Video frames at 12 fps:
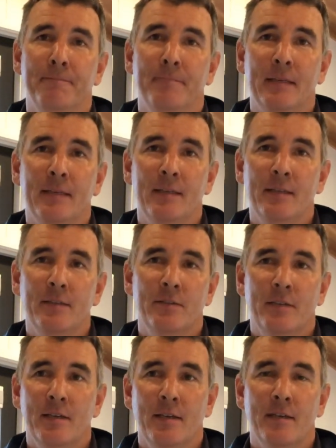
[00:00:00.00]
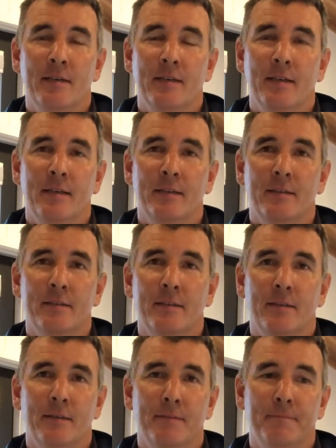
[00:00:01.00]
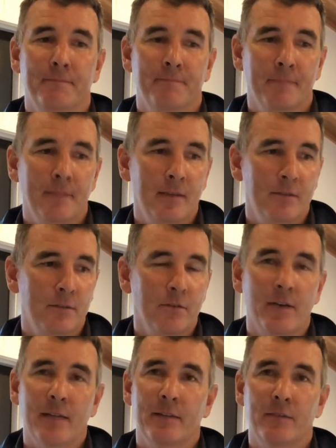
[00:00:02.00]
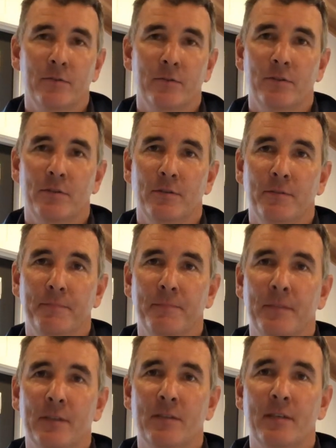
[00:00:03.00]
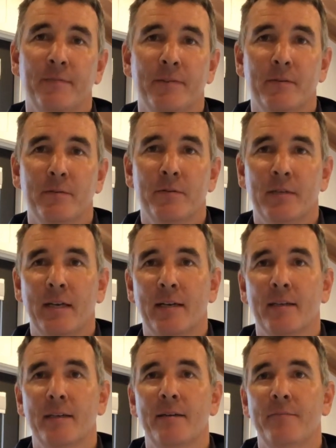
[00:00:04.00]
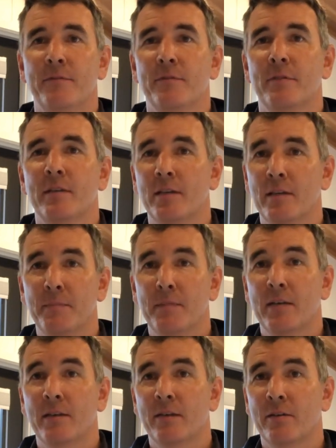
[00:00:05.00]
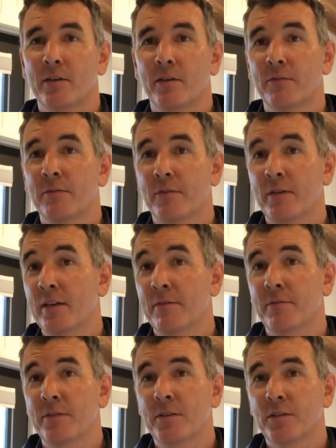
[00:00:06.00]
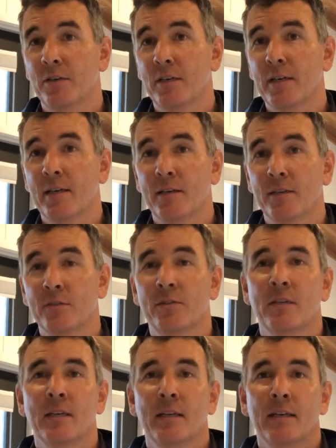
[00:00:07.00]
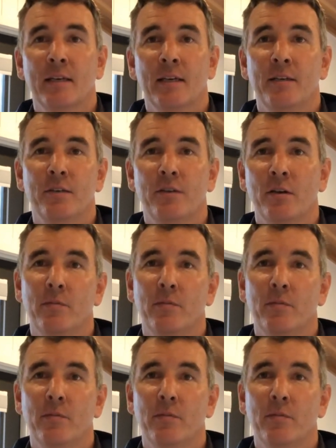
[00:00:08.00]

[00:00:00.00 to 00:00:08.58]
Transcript: It is there, and it's a great little system. It's definitely worth adding if you're thinking about going off-grid for your tiny house and you don't